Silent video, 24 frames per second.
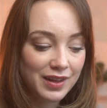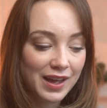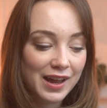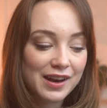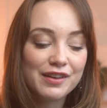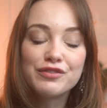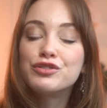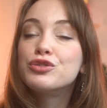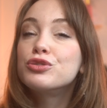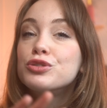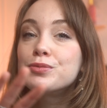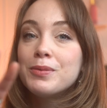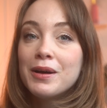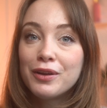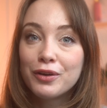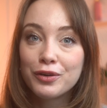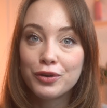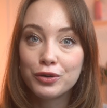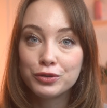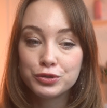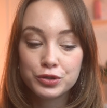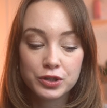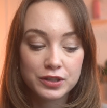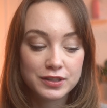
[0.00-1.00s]
And I've talked about low
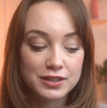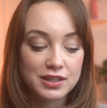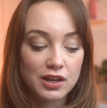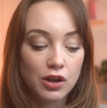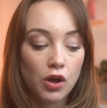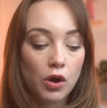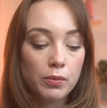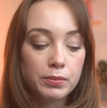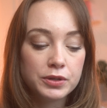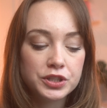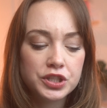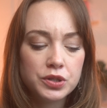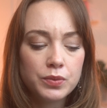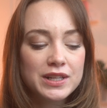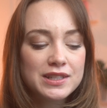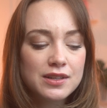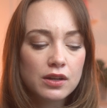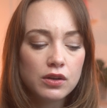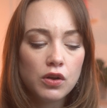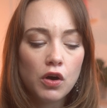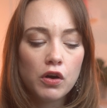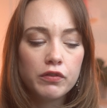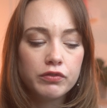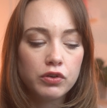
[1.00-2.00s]
contrast a lot, but she wears
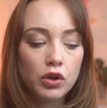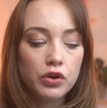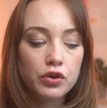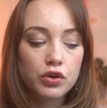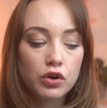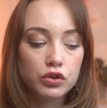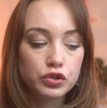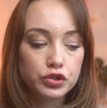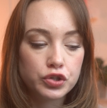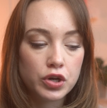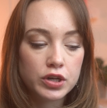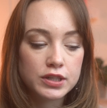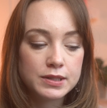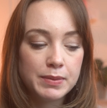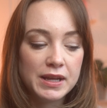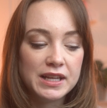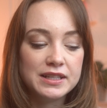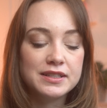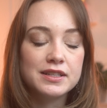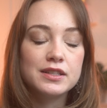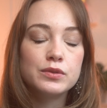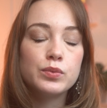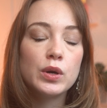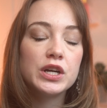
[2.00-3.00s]
a lot of low contrast
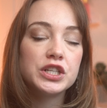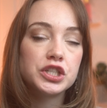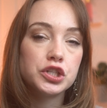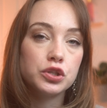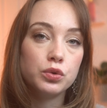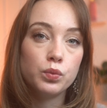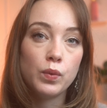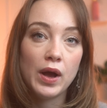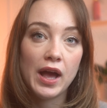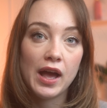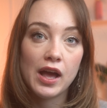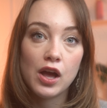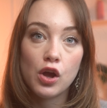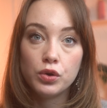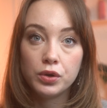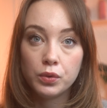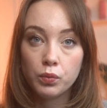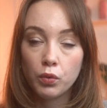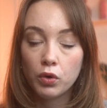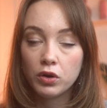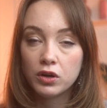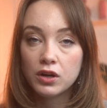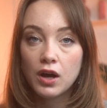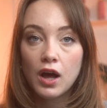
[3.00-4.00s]
pieces where she'll wear only
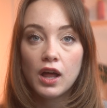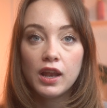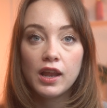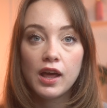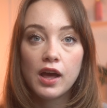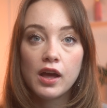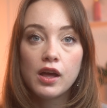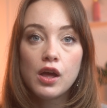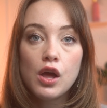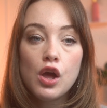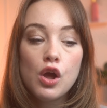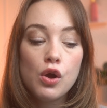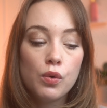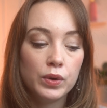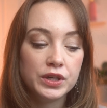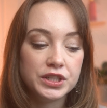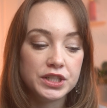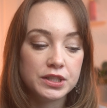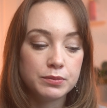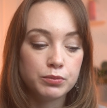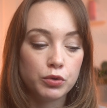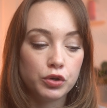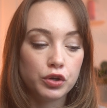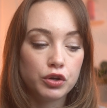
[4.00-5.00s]
one colour,
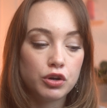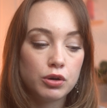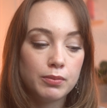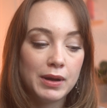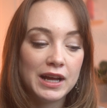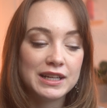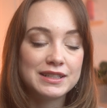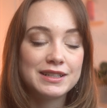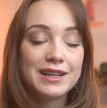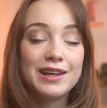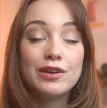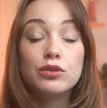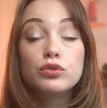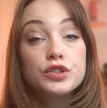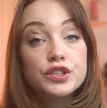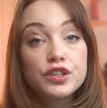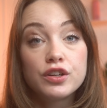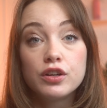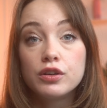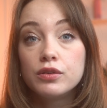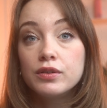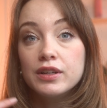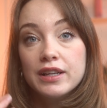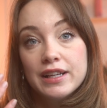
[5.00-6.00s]
which is monochromatic. It
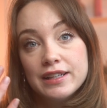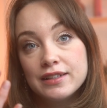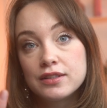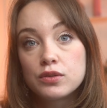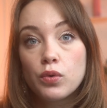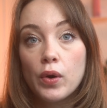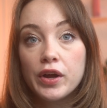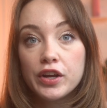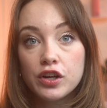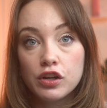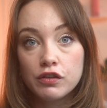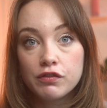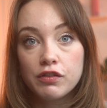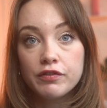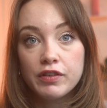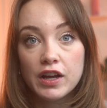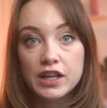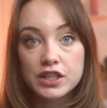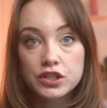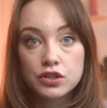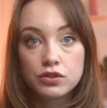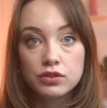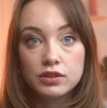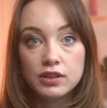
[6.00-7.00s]
also is quite good for
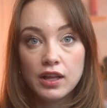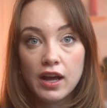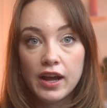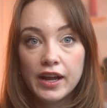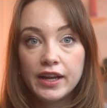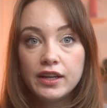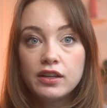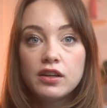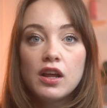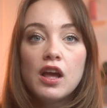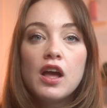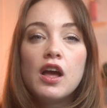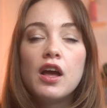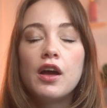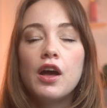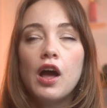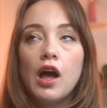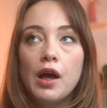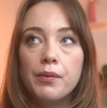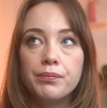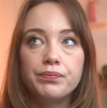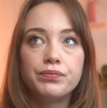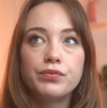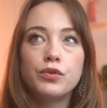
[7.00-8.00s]
vertical line.
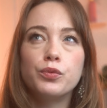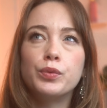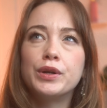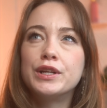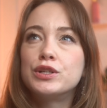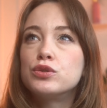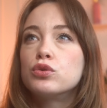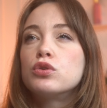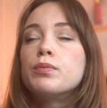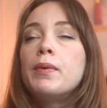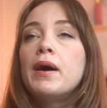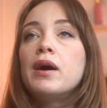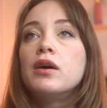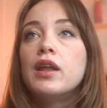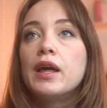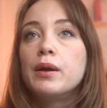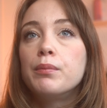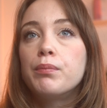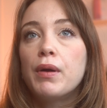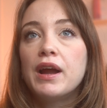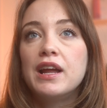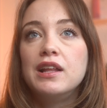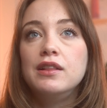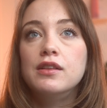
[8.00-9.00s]
When I talk about
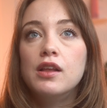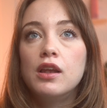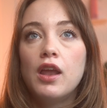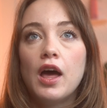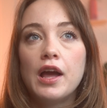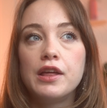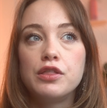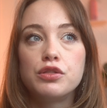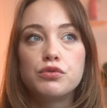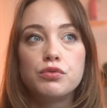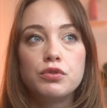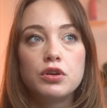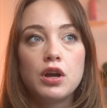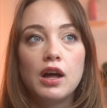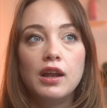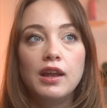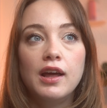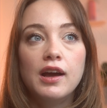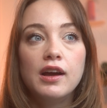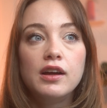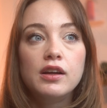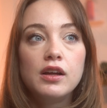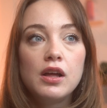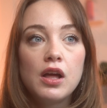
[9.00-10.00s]
like breaking the line through
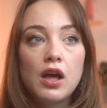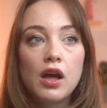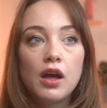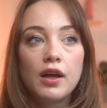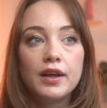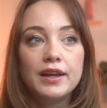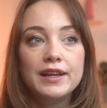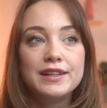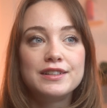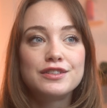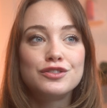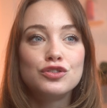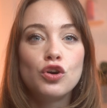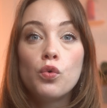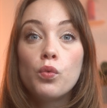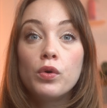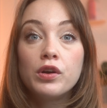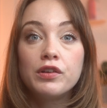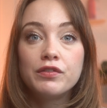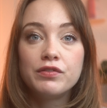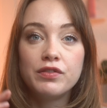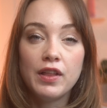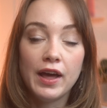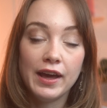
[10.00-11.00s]
colour, it's not
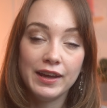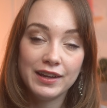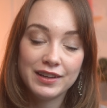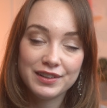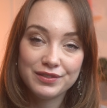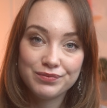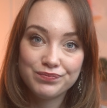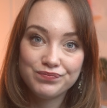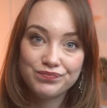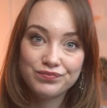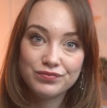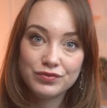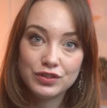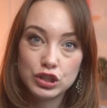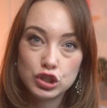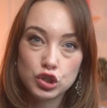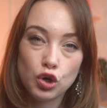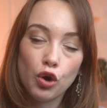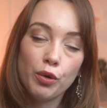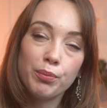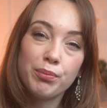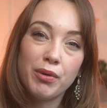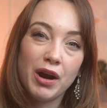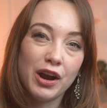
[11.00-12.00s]
one of like the
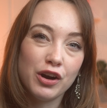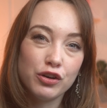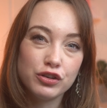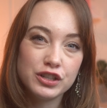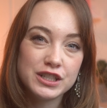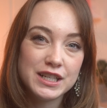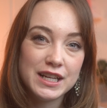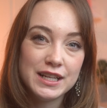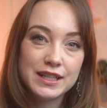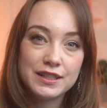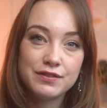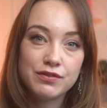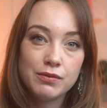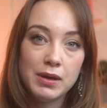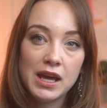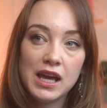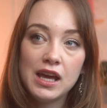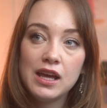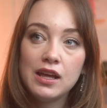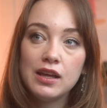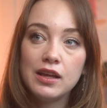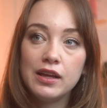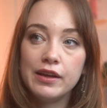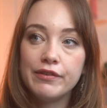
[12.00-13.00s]
top priorities for
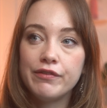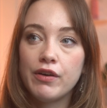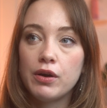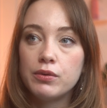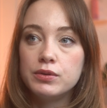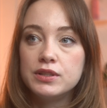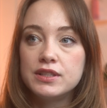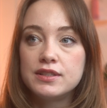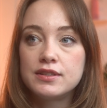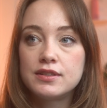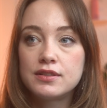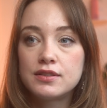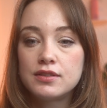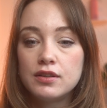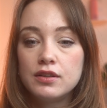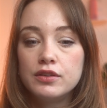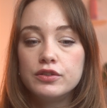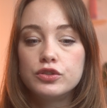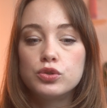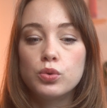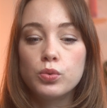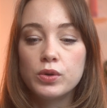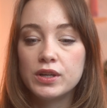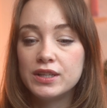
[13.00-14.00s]
me if I was
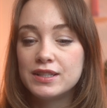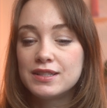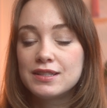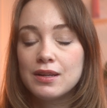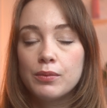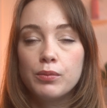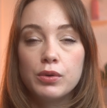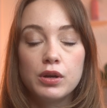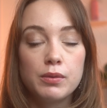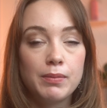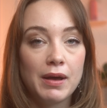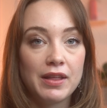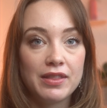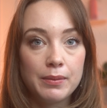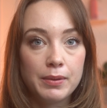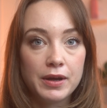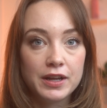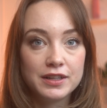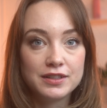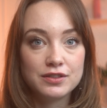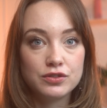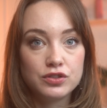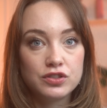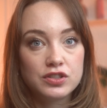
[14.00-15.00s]
talking to someone about their
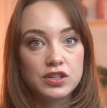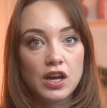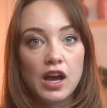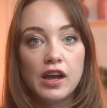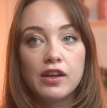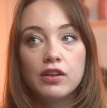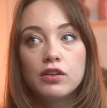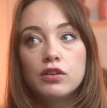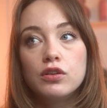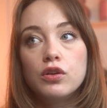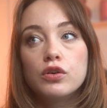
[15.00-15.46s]
personal style.